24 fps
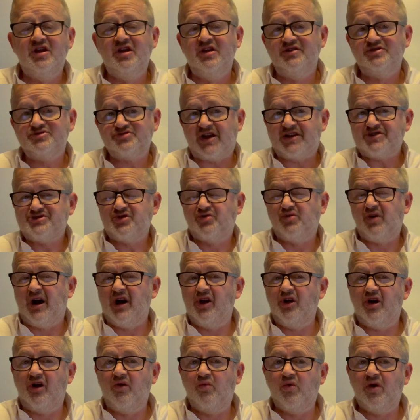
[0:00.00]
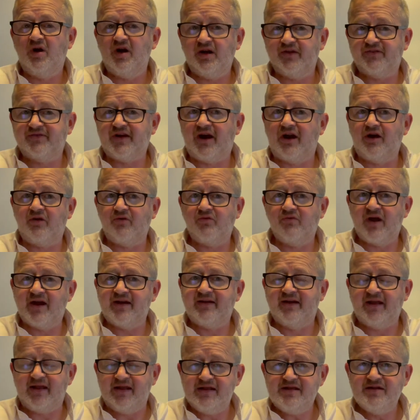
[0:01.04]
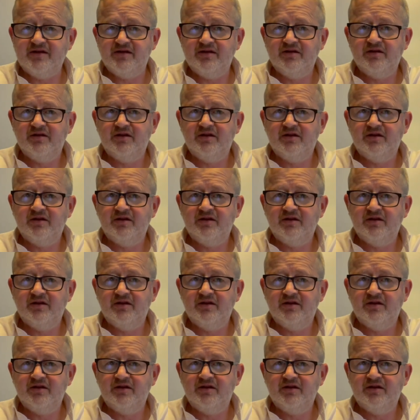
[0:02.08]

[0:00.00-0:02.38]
There's actually quite a lot of work done already.